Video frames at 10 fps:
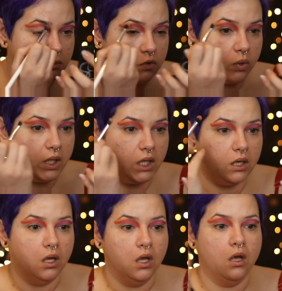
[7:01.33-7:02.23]
between
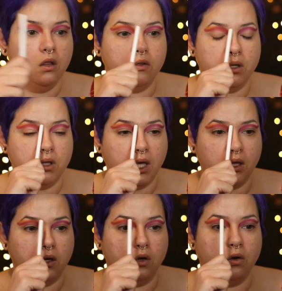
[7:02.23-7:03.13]
the
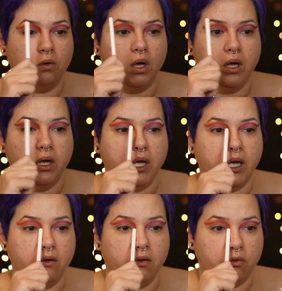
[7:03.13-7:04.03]
yellow
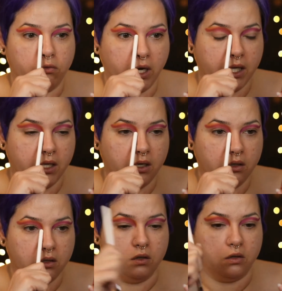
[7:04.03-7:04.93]
and the red,
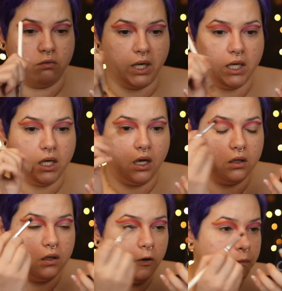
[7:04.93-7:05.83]
the reddy
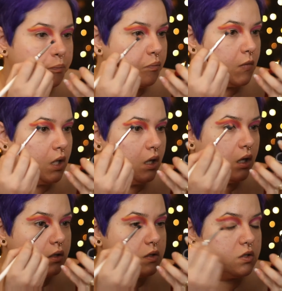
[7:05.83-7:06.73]
color.
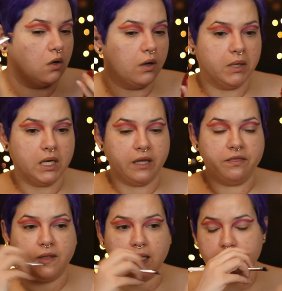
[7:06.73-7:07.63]
So, I mean, I
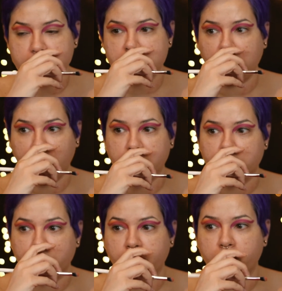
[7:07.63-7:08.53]
think it's kind
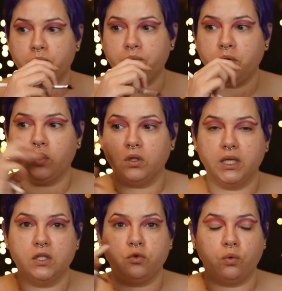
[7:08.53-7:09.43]
of pulling
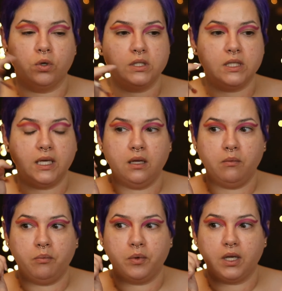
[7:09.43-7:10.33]
it towards
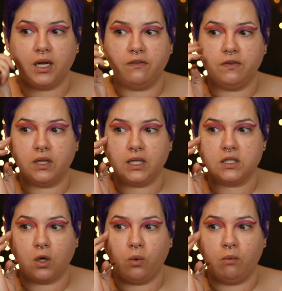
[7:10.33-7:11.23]
that, but I feel like it's
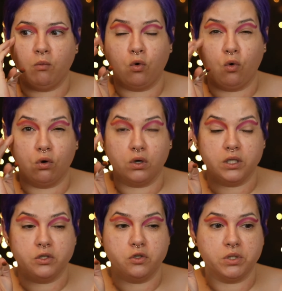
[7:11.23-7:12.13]
going more
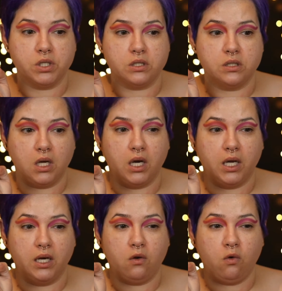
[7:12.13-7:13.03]
orange, which is not